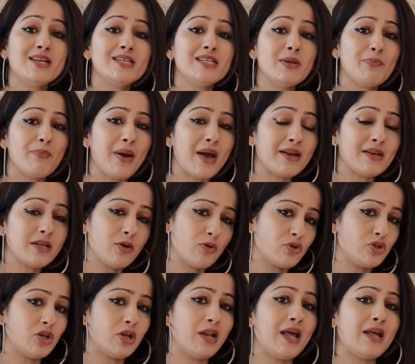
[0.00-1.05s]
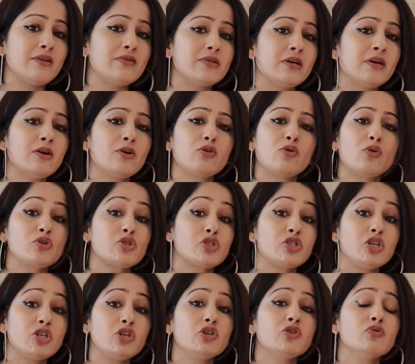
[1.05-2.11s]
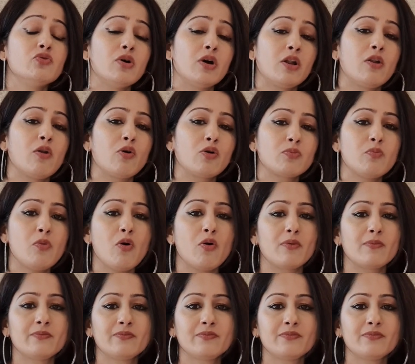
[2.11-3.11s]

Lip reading: depending on your lender, costing you a lot more.